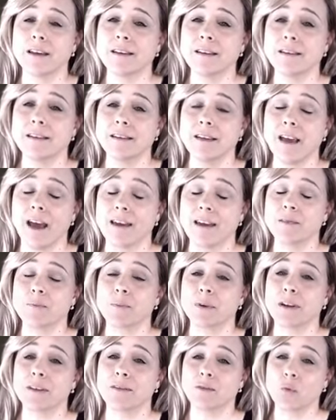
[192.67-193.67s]
yet,
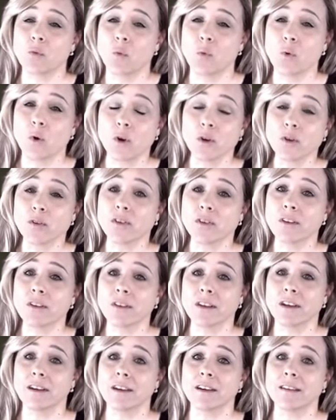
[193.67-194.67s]
but it's worse
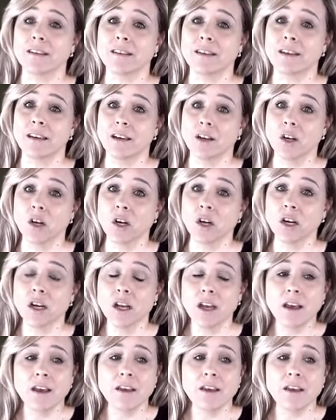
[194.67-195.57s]
than it is here.